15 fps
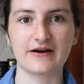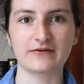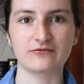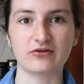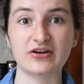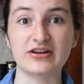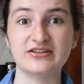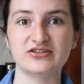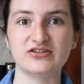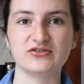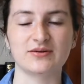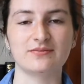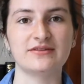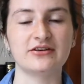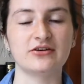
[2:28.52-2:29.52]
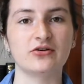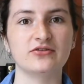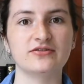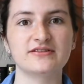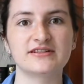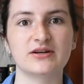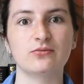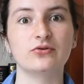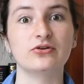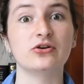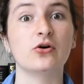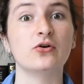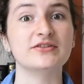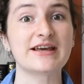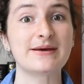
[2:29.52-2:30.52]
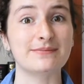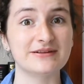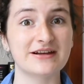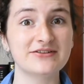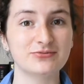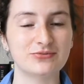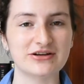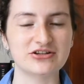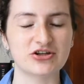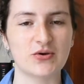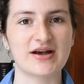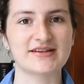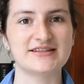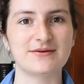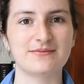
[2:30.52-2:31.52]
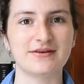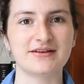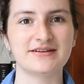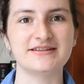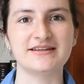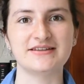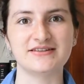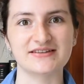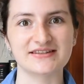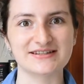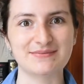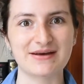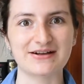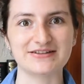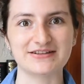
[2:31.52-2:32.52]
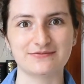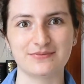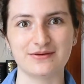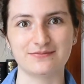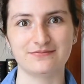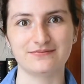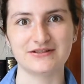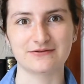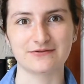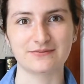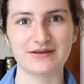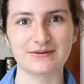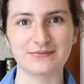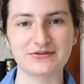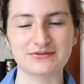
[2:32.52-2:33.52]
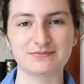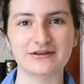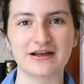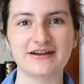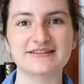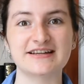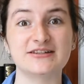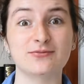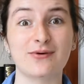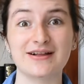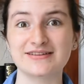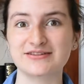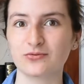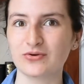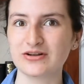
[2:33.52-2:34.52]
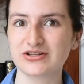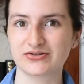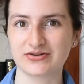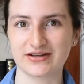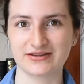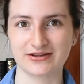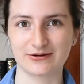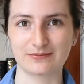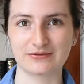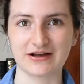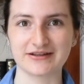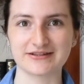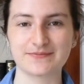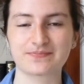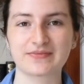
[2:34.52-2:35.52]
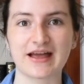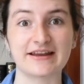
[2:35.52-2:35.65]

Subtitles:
run into someone called a Bloodwitch, who has the ability to smell different people's blood as well as the witchery in their blood,